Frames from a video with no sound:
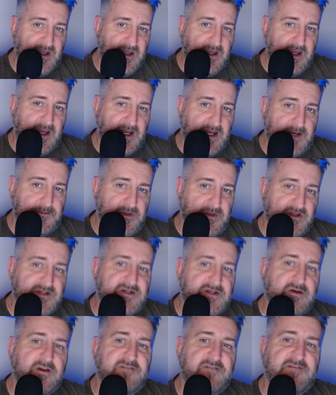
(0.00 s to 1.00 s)
and a
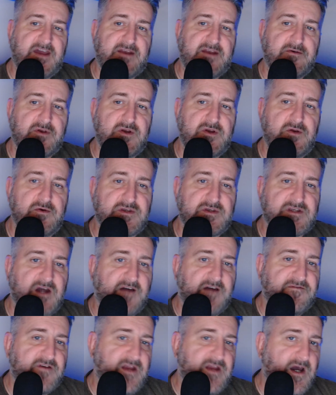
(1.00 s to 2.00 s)
military veteran who has
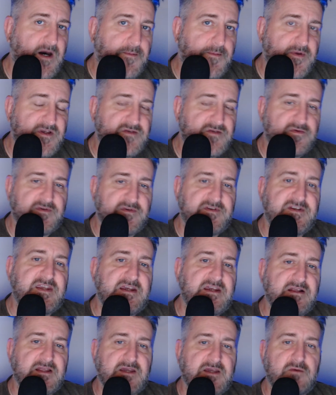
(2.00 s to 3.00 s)
offered to help us with
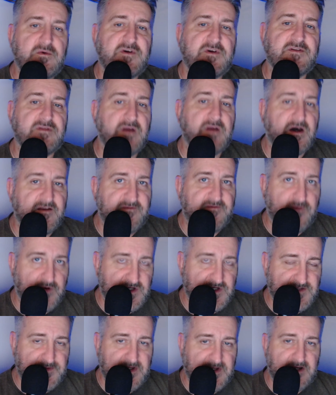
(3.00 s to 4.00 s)
dealing with law
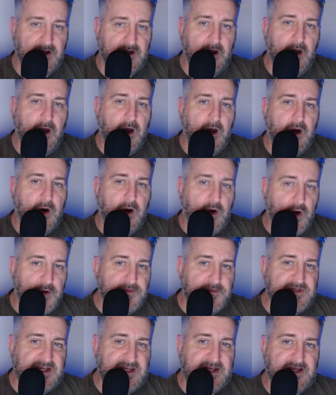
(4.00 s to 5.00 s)
enforcement or
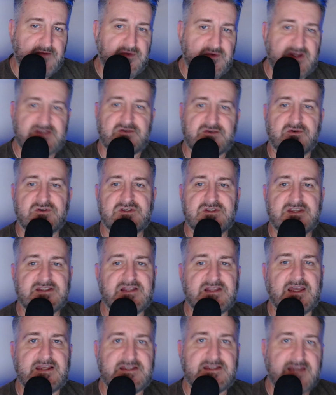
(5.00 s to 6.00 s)
obtaining
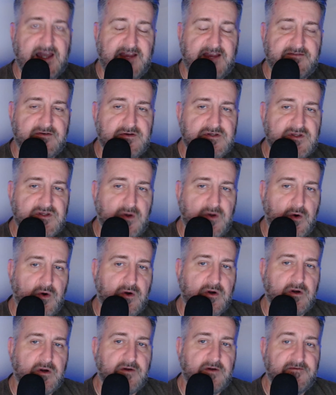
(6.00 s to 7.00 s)
resources like divers
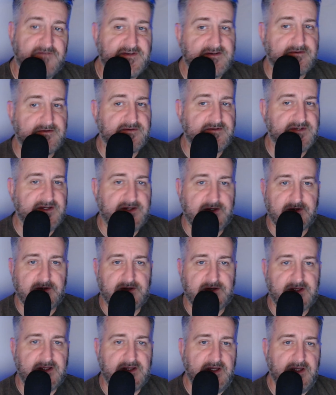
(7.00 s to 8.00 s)
or physical
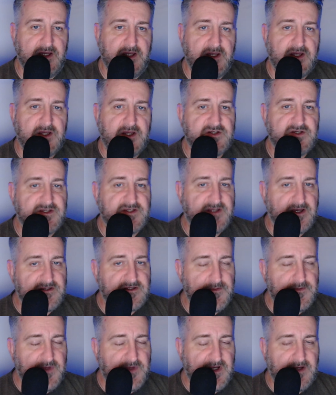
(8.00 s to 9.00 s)
security. She's
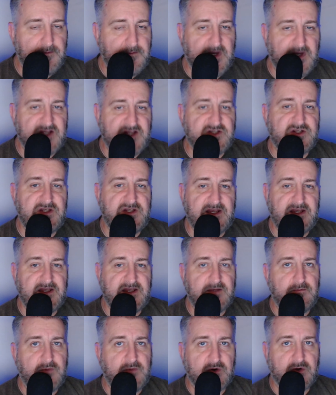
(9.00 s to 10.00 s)
also been in much
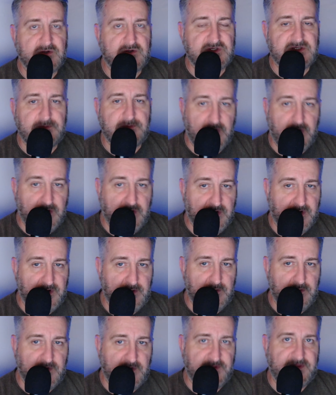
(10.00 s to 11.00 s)
needed moral support
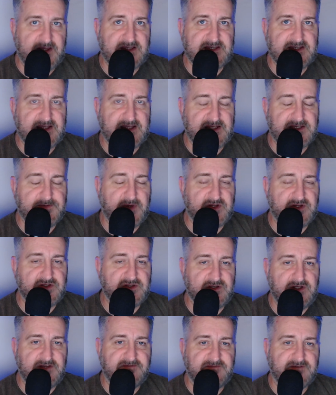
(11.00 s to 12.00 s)
when things get
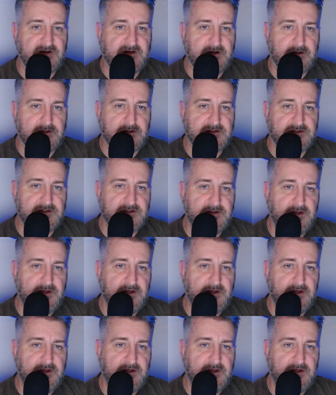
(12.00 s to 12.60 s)
especially difficult.